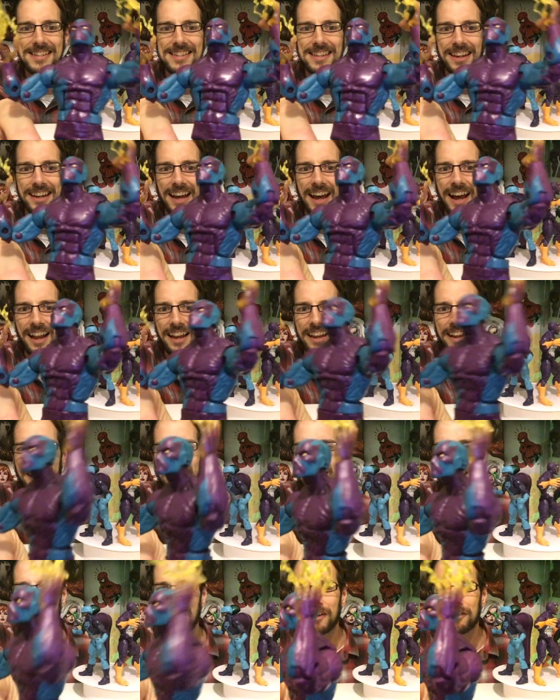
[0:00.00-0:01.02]
the
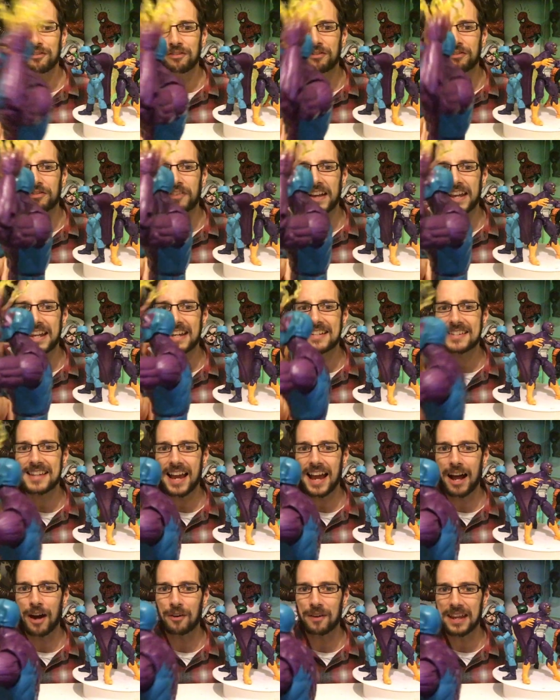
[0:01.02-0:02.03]
color fades
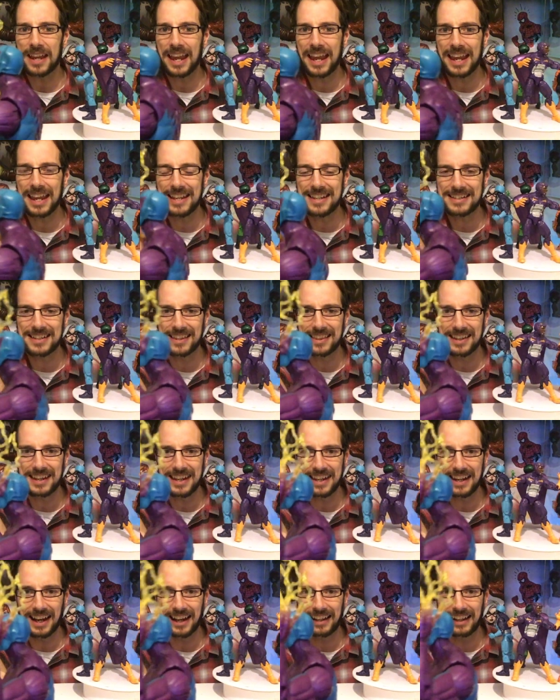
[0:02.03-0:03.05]
out into
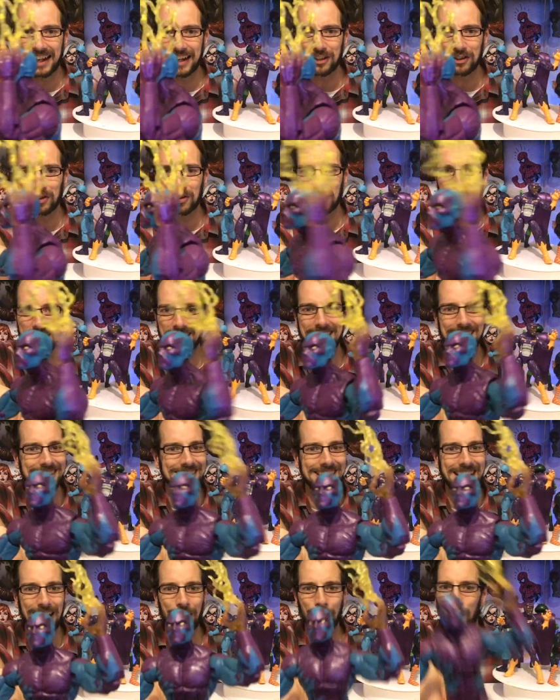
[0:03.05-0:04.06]
the electric
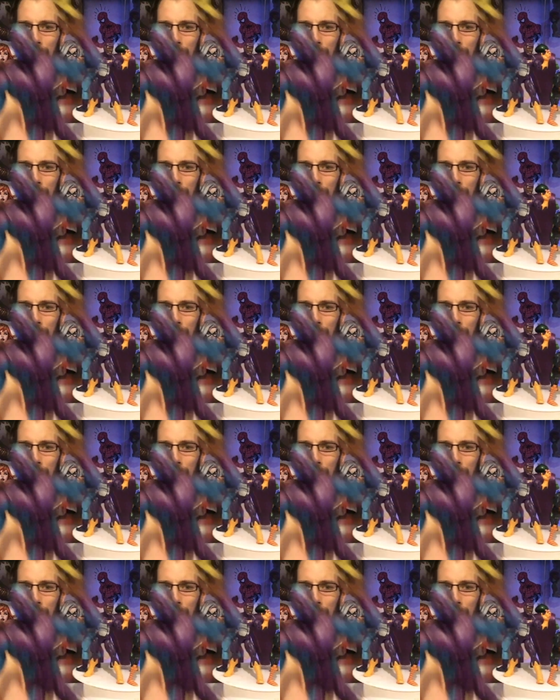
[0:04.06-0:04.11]
yellow.